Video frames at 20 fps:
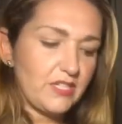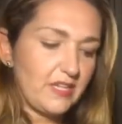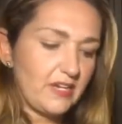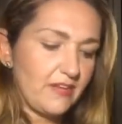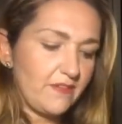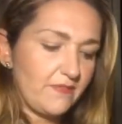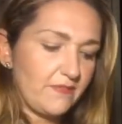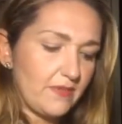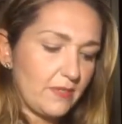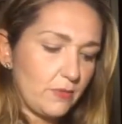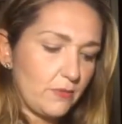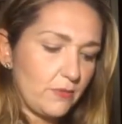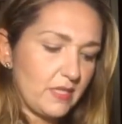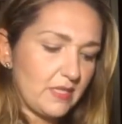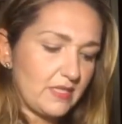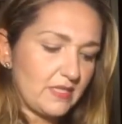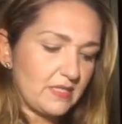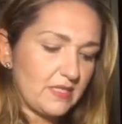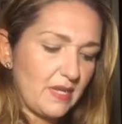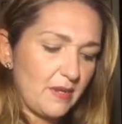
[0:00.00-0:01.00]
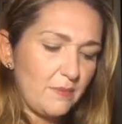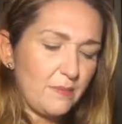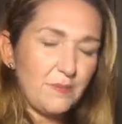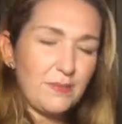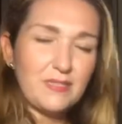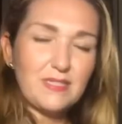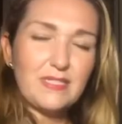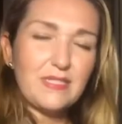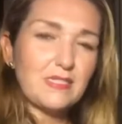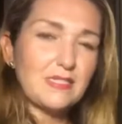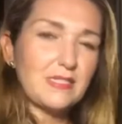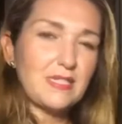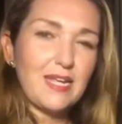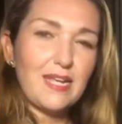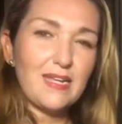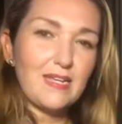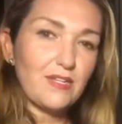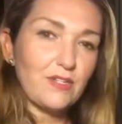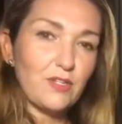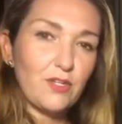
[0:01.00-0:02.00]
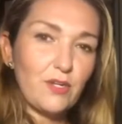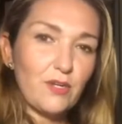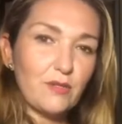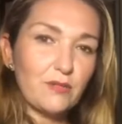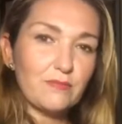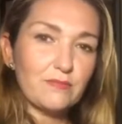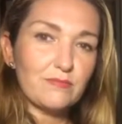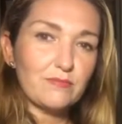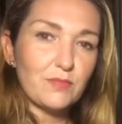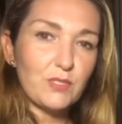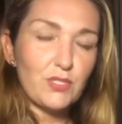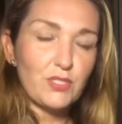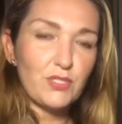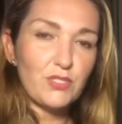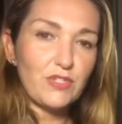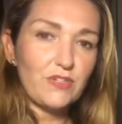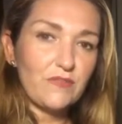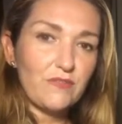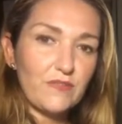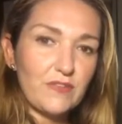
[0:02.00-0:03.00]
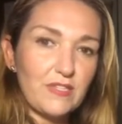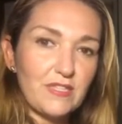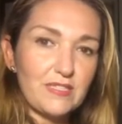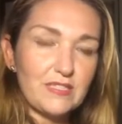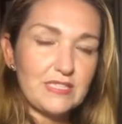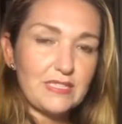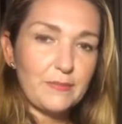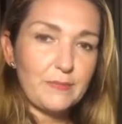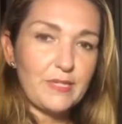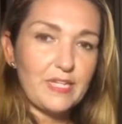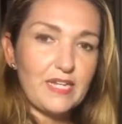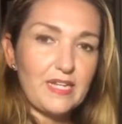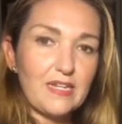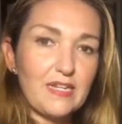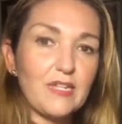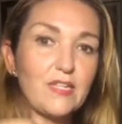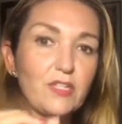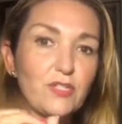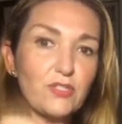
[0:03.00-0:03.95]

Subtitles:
And I feel with this Empress, it's like, no, you shouldn't feel intimidated.